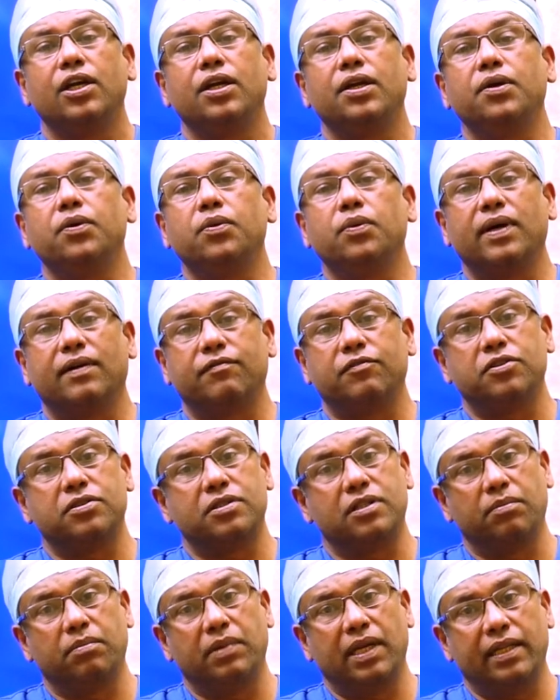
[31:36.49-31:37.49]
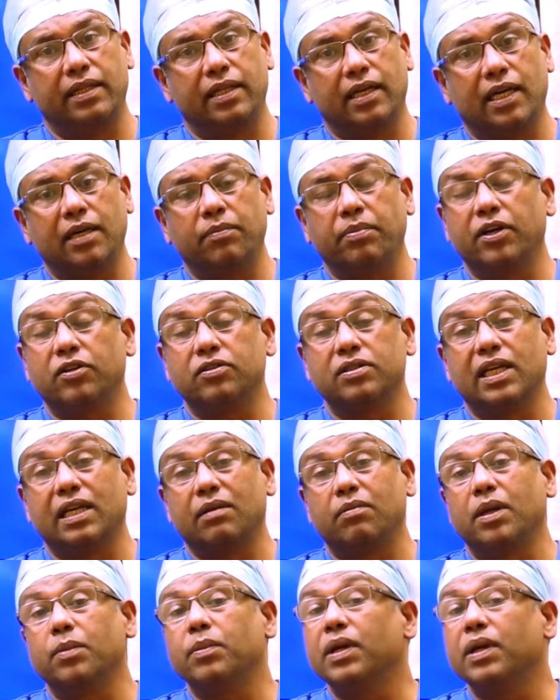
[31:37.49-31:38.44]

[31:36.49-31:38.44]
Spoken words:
you have to stimulate the heart because that may